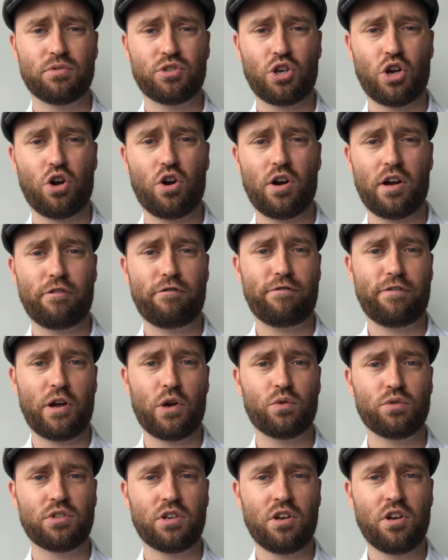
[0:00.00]
So I
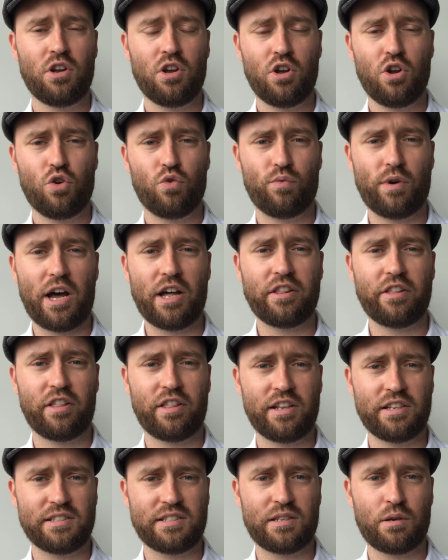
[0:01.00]
felt, rather
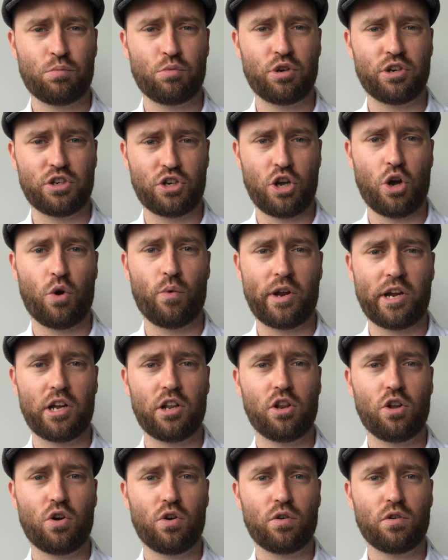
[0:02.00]
than someone going
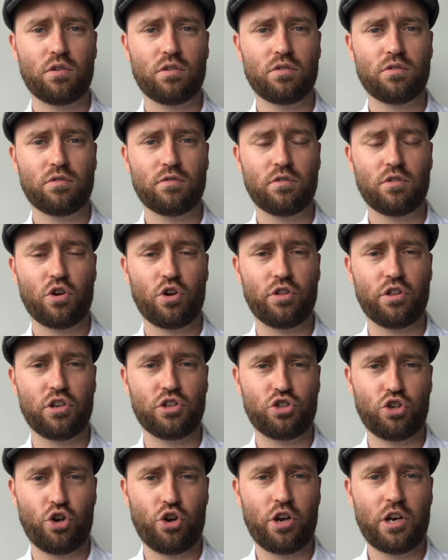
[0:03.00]
along on the
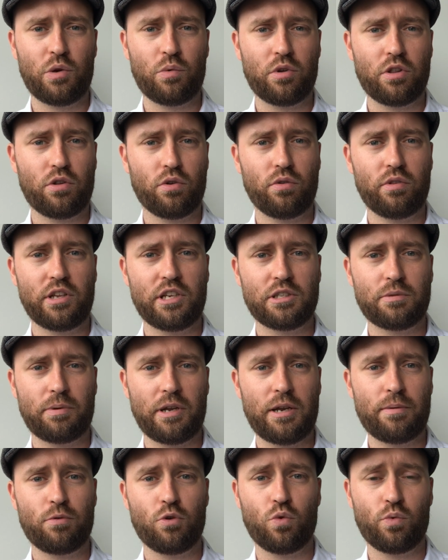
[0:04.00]
journey with all these
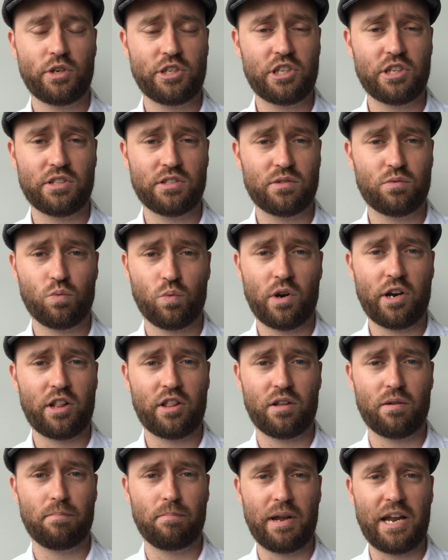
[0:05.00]
people, which is one of
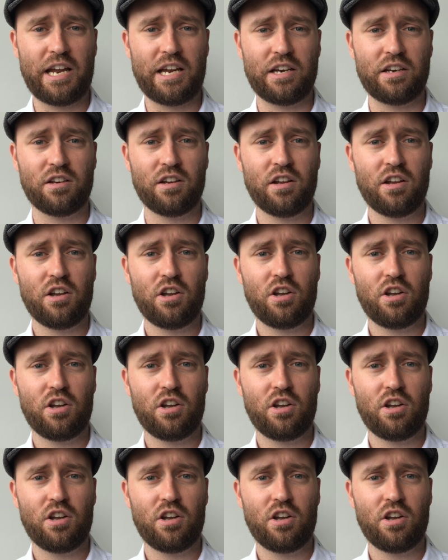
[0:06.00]
the main